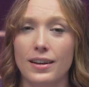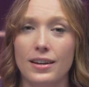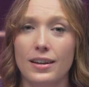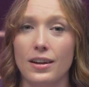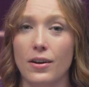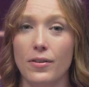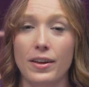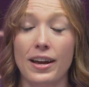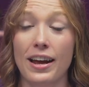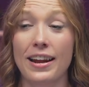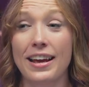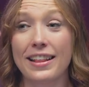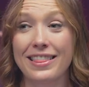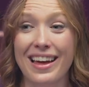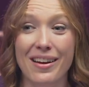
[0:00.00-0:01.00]
they got to
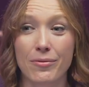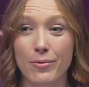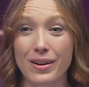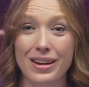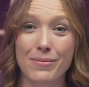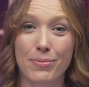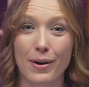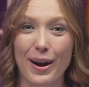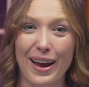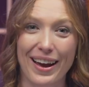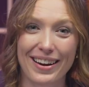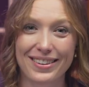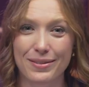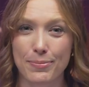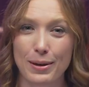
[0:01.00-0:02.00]
hit that
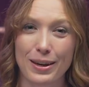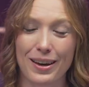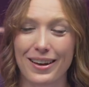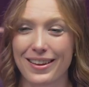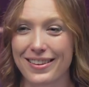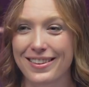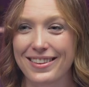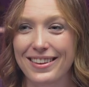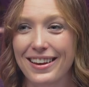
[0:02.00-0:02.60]
rebrand because,